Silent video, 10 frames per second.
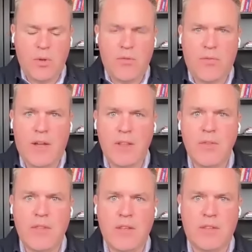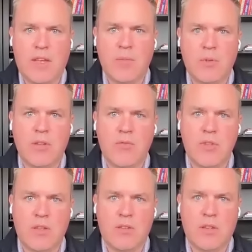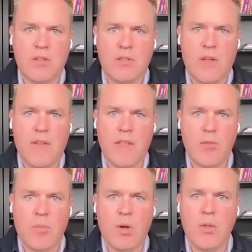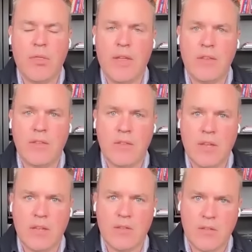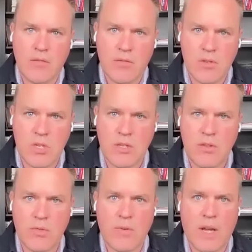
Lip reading: we followed the example of Jesus, both as Jesus